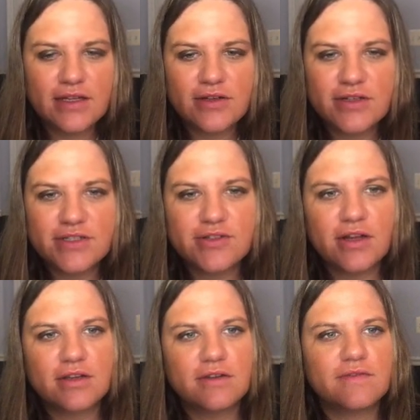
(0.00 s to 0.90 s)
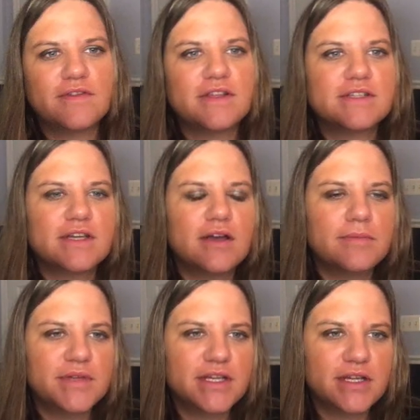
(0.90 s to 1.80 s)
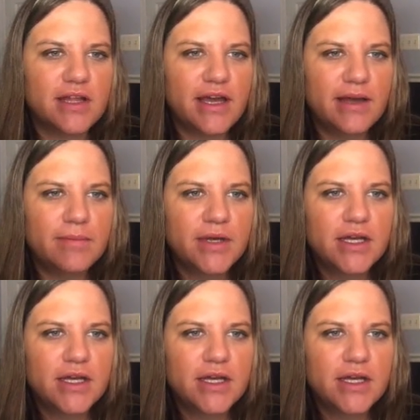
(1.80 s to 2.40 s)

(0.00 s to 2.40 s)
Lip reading: and your instructor for this accompanying lab.